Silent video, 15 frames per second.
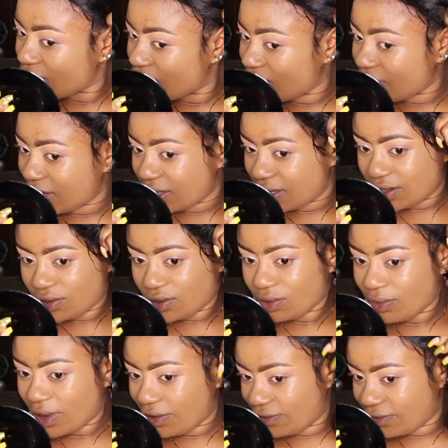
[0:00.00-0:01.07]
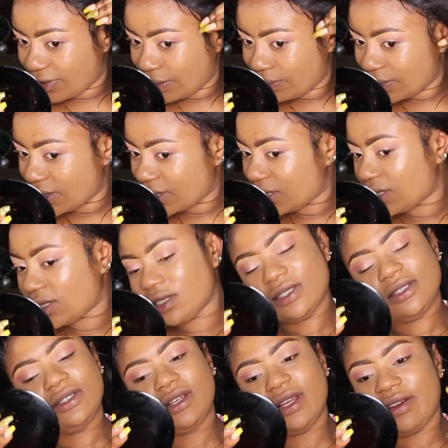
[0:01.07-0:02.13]
before I told my family,
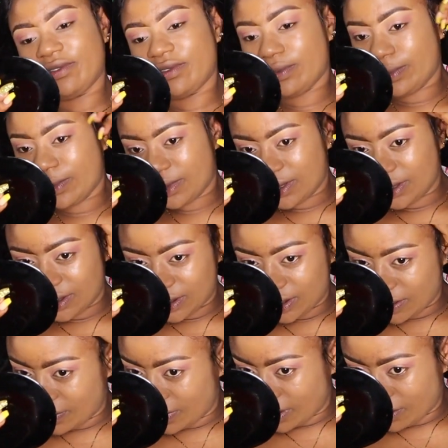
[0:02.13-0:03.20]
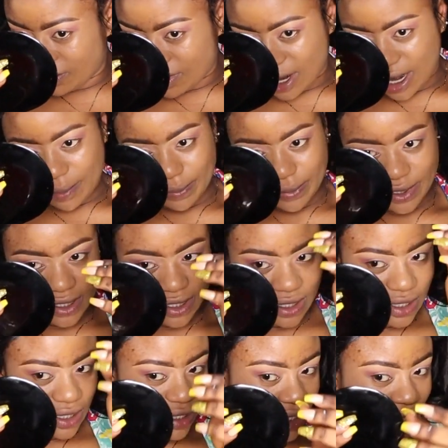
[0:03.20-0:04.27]
everybody, they were all
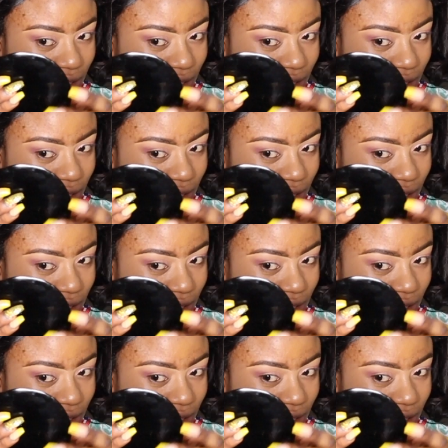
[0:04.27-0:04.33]
happy.